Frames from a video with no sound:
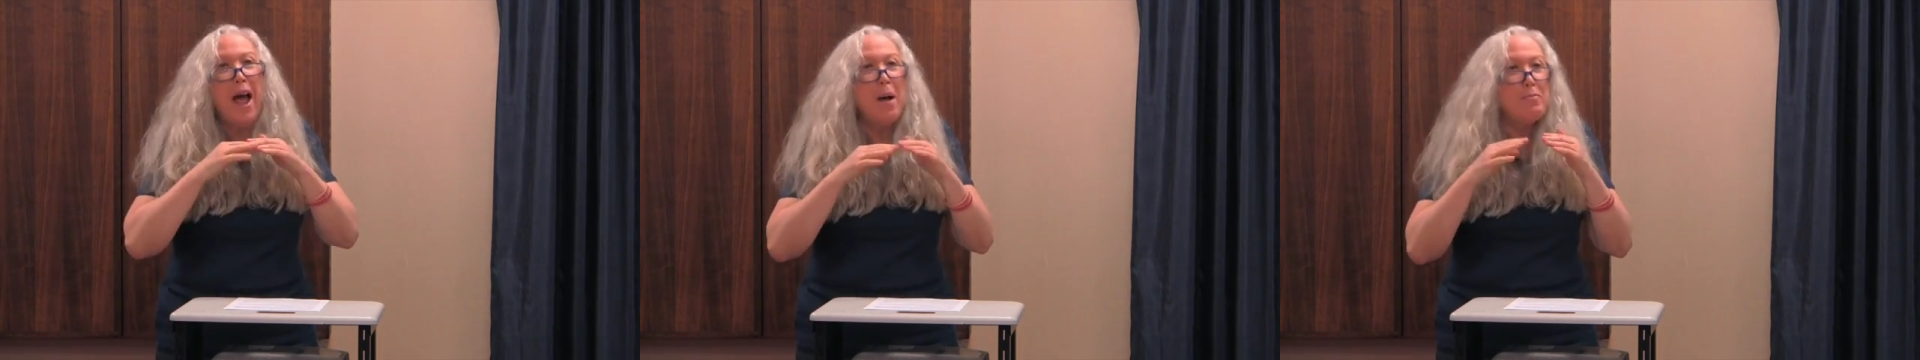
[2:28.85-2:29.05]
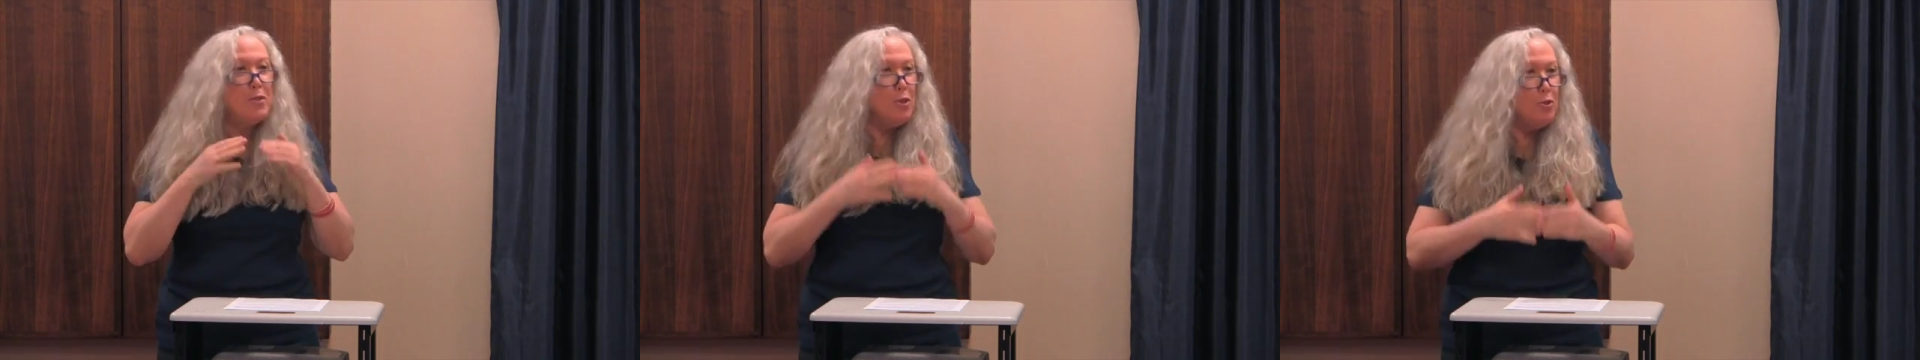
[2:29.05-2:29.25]

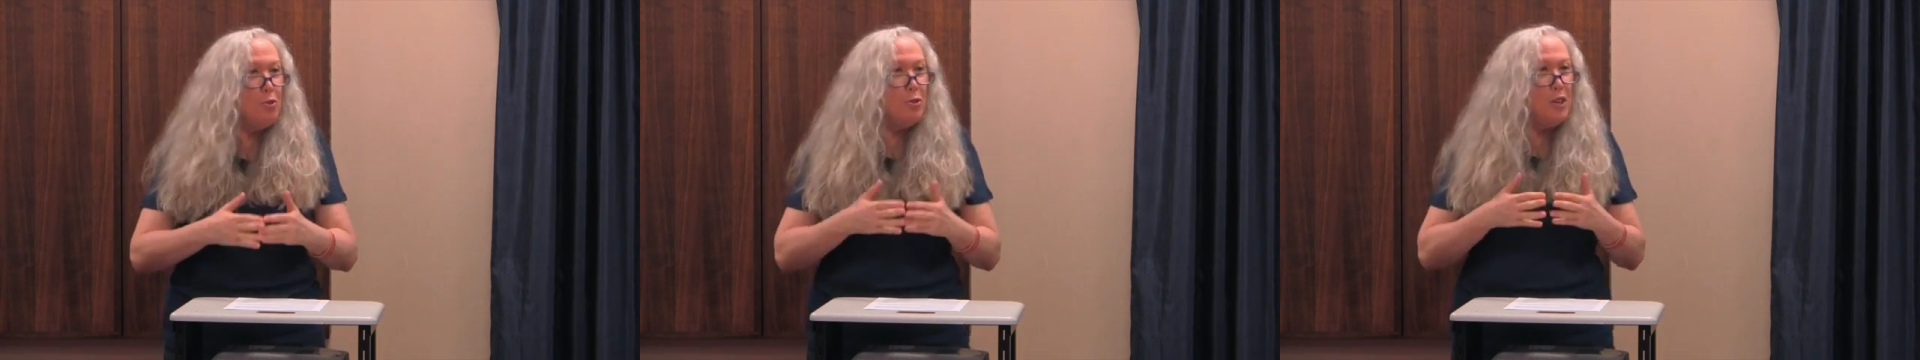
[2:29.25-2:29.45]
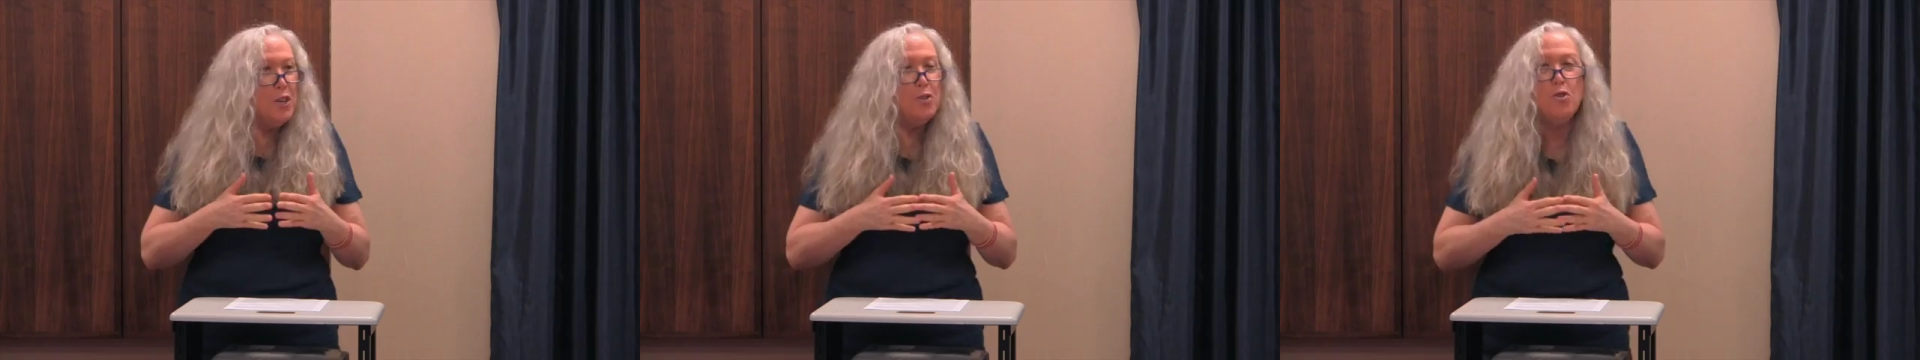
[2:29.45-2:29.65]

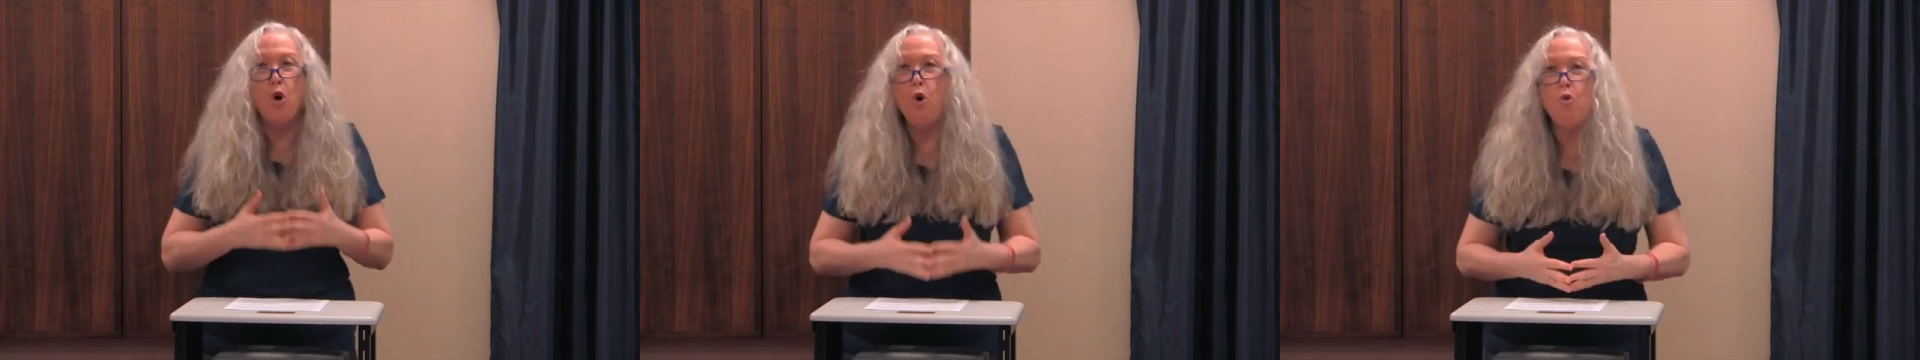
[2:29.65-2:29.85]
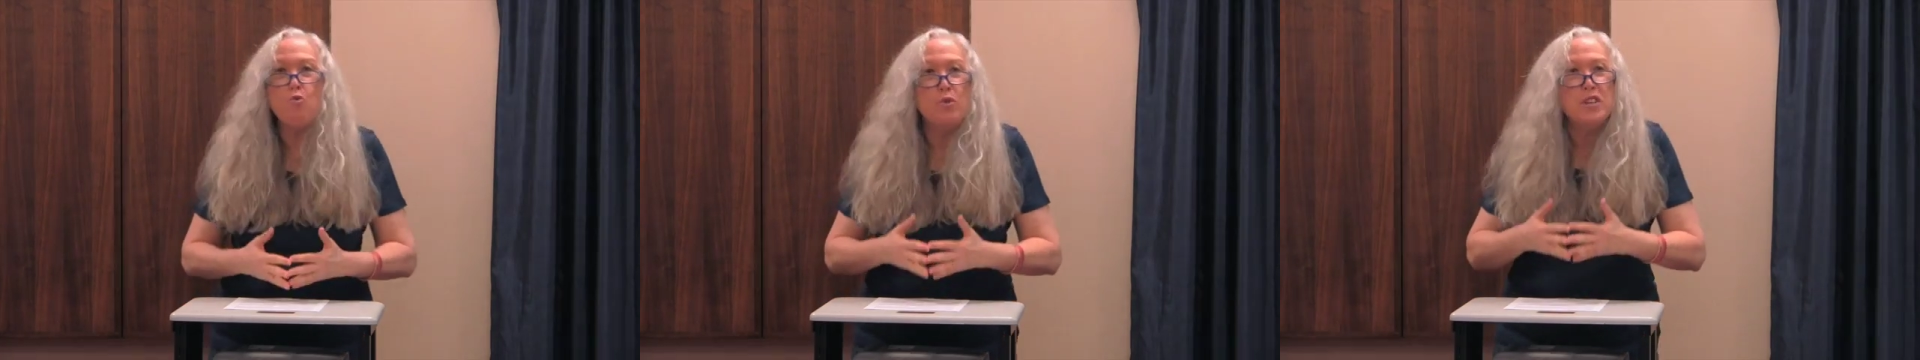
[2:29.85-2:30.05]
absolutely
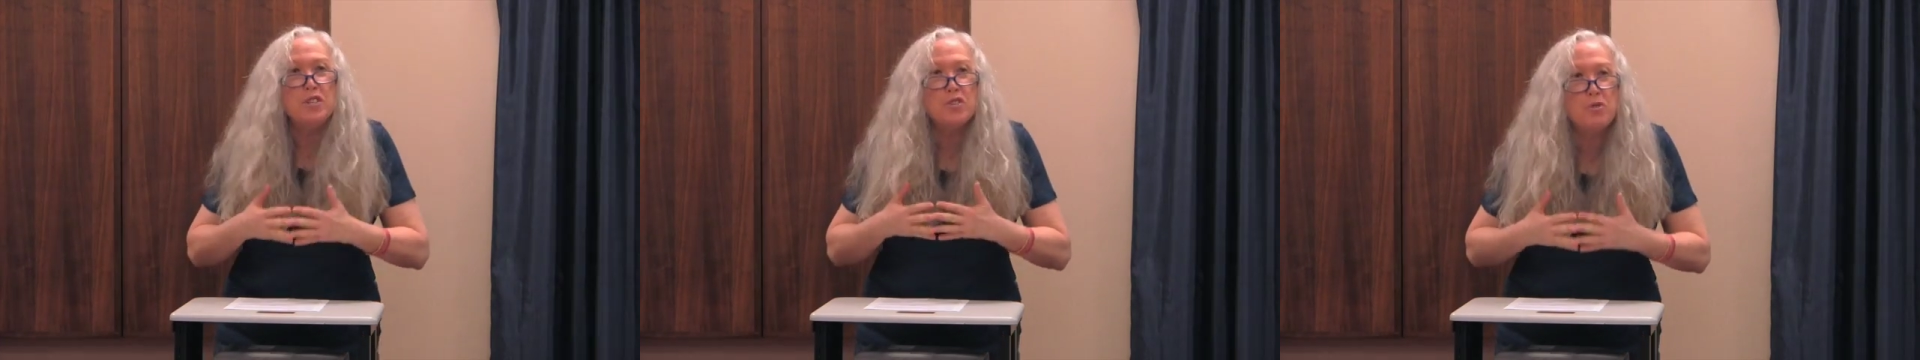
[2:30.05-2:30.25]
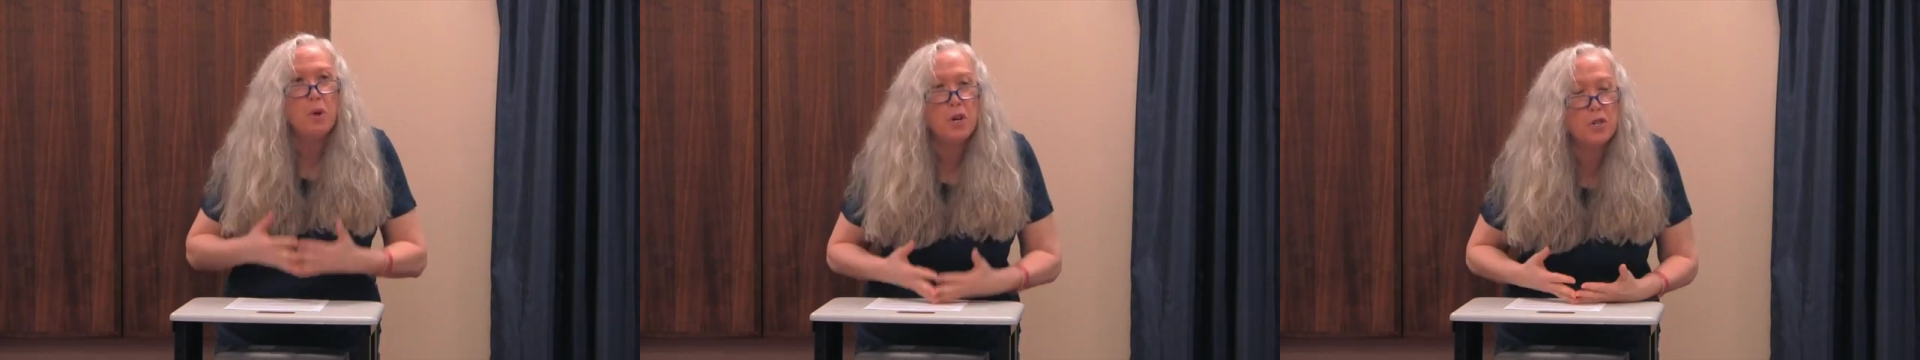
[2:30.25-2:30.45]
no
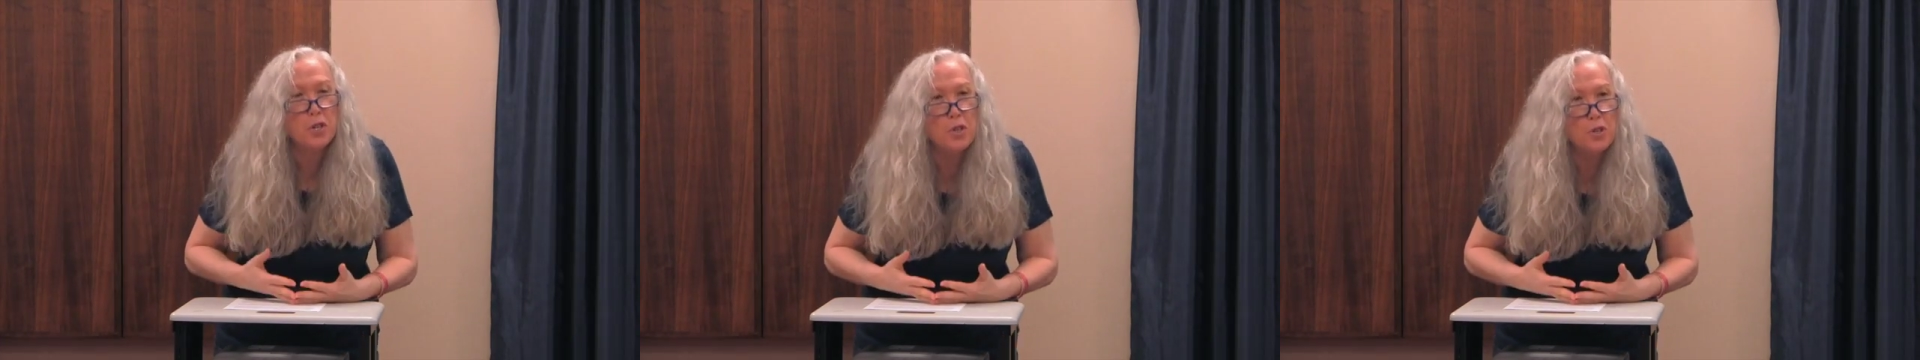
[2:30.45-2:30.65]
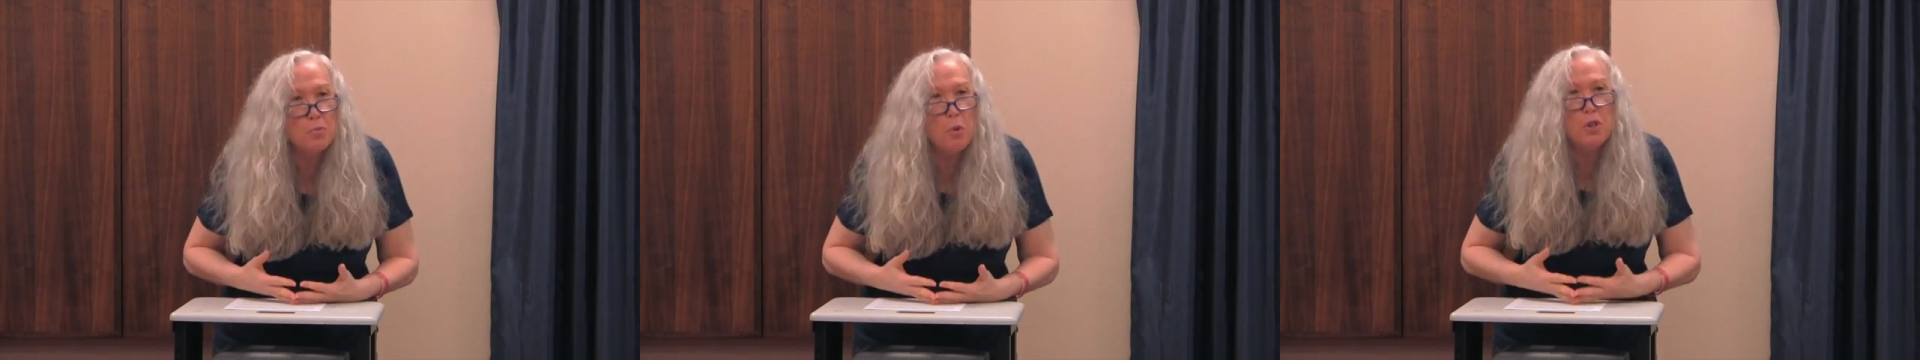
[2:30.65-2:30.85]
restrictions,